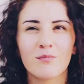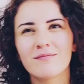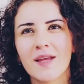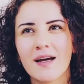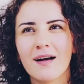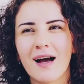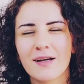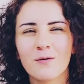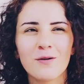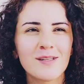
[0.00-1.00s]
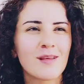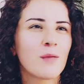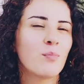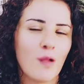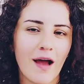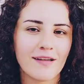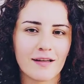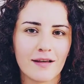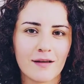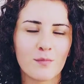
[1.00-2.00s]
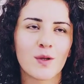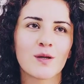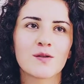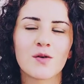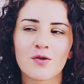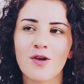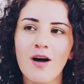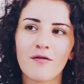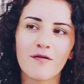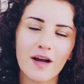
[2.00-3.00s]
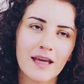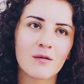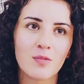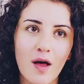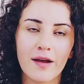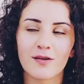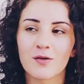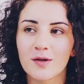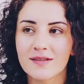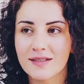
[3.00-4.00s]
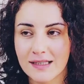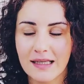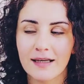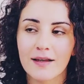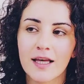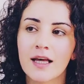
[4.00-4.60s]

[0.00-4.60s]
I don't want to say blindly, because you're not fucking blind. You can see.